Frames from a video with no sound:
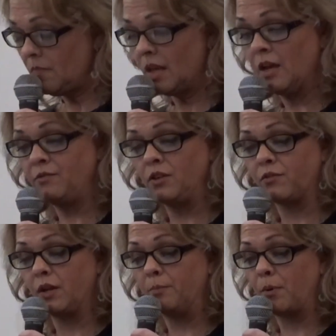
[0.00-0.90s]
If you
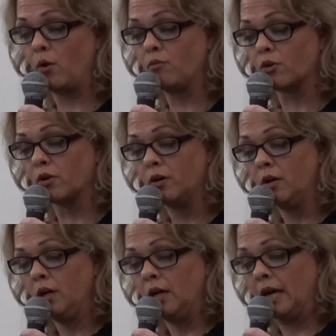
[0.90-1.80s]
flip over,
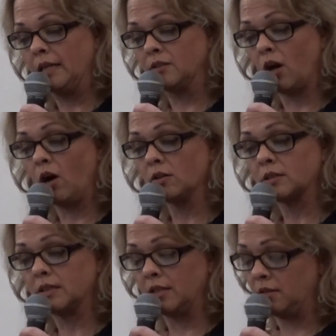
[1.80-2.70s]
it
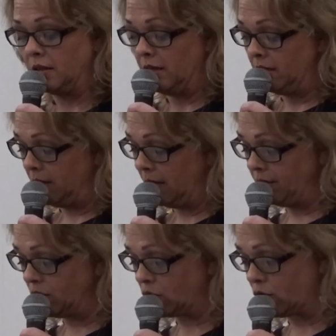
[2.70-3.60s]
talks it in
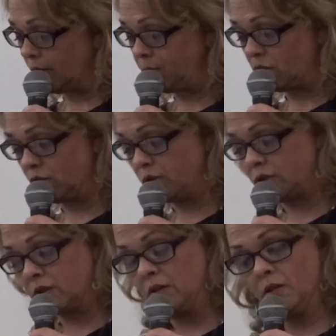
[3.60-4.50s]
the
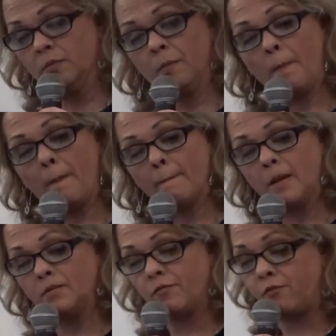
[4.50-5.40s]
scriptures
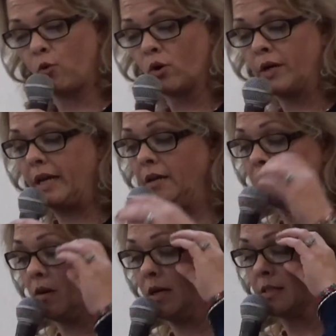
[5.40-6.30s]
in
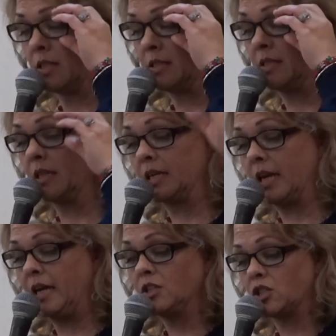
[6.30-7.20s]
40. It says, and the
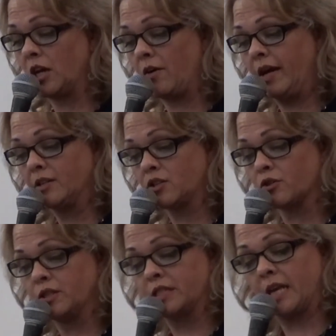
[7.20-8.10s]
king shall
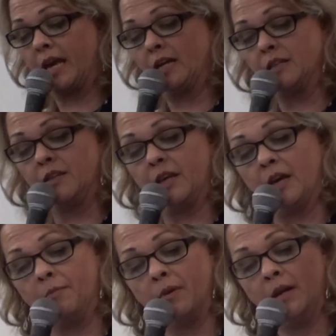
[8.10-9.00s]
answer and say unto
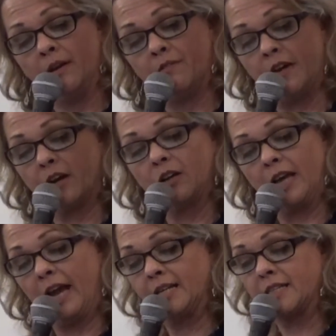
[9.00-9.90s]
them,
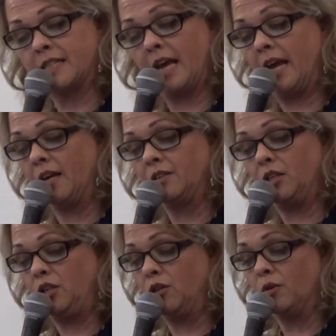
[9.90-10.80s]
verily I say unto
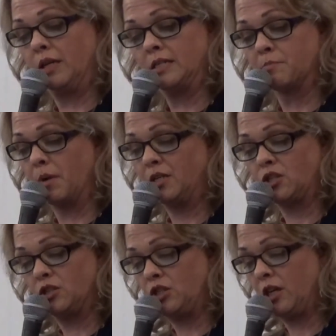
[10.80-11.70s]
you, inasmuch
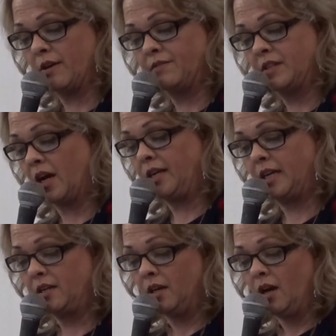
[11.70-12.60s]
as ye have done
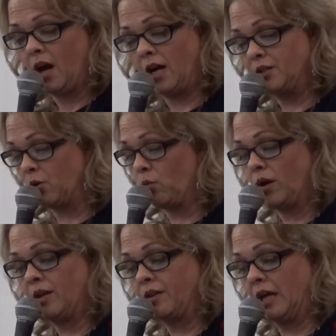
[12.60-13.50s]
it unto
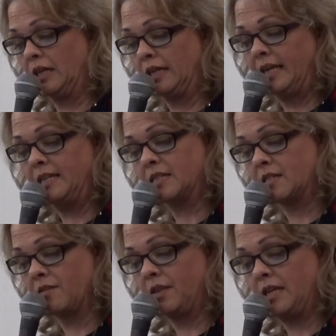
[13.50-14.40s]
one of the
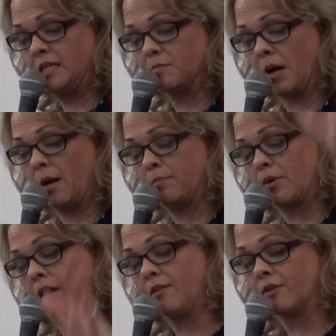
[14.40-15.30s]
least of these, my
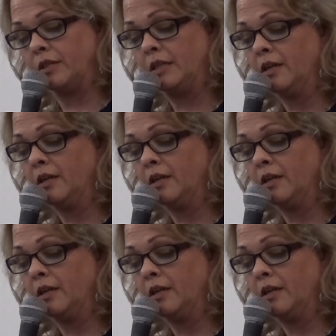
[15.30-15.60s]
brethren,